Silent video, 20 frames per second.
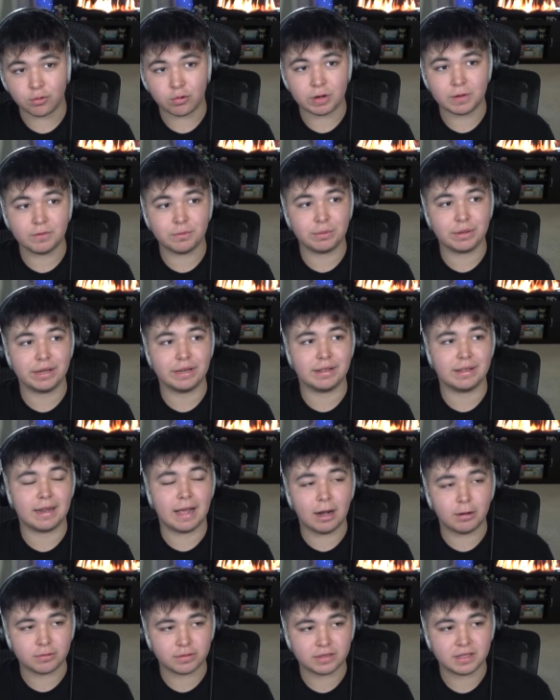or even be
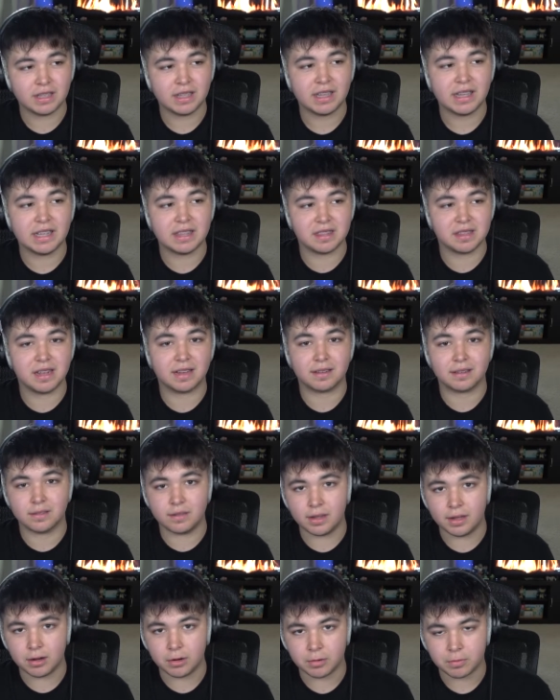announced in the next
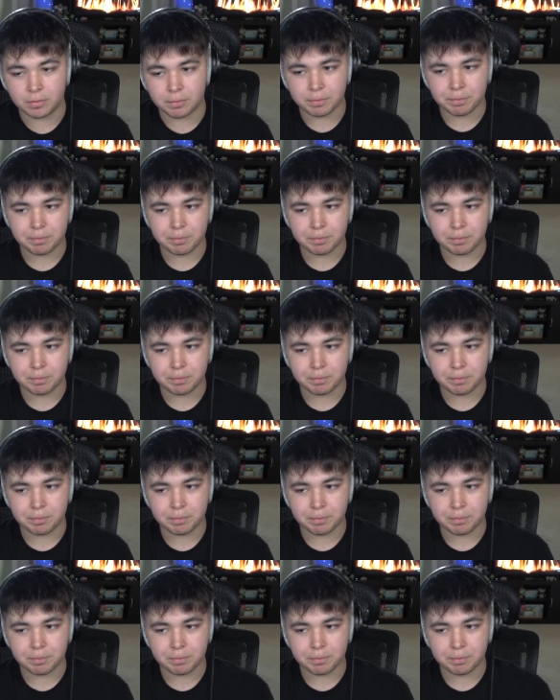year.